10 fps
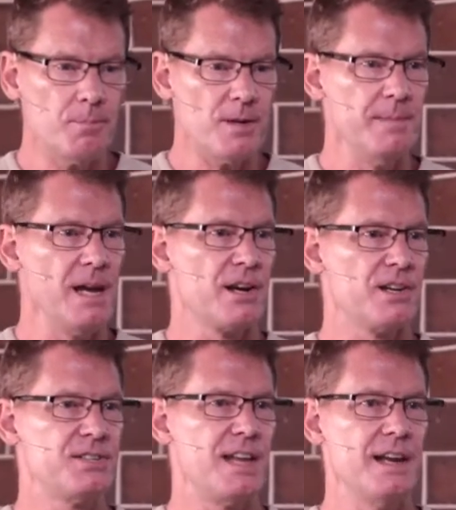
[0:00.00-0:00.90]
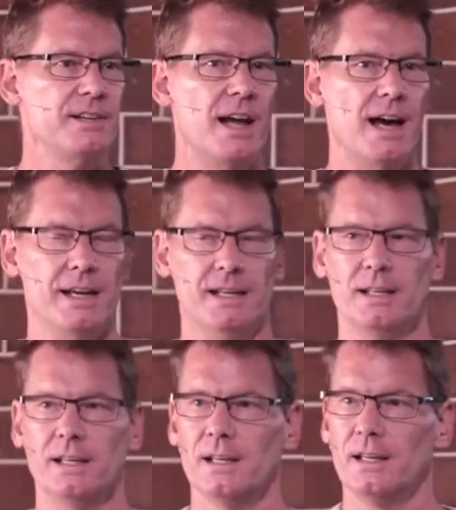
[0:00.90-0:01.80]
with me on a Sunday,
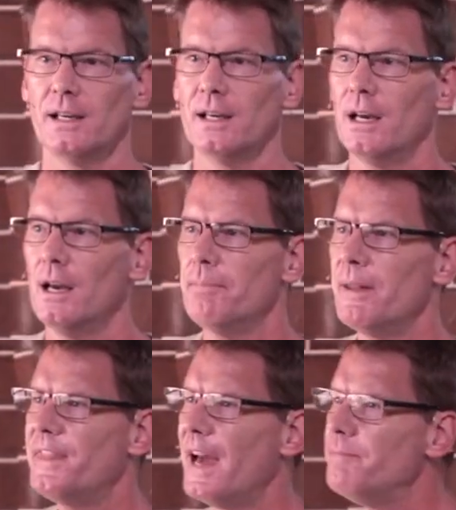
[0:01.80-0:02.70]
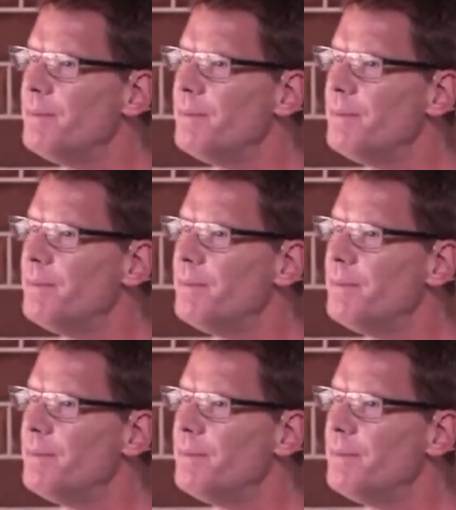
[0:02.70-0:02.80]
but then